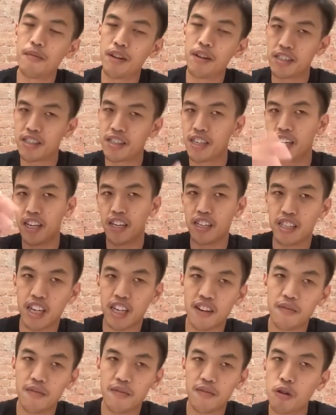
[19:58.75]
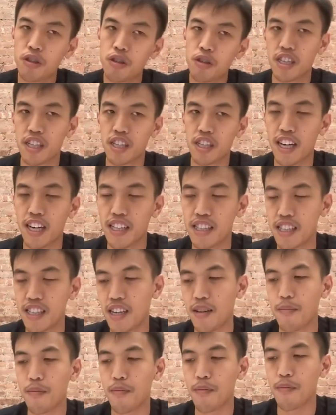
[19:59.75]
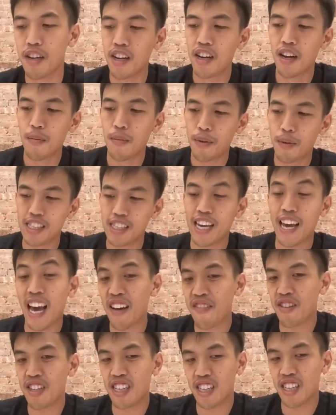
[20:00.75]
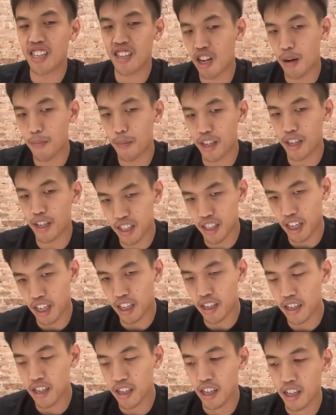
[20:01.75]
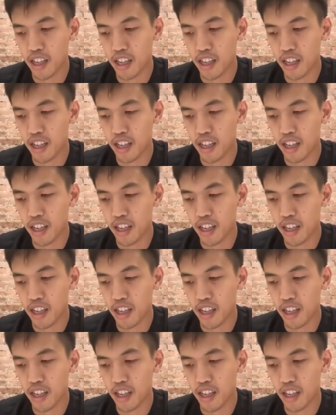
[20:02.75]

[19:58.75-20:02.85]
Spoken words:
let's say in this kind of multi-sig ISM, basically have an economic stake.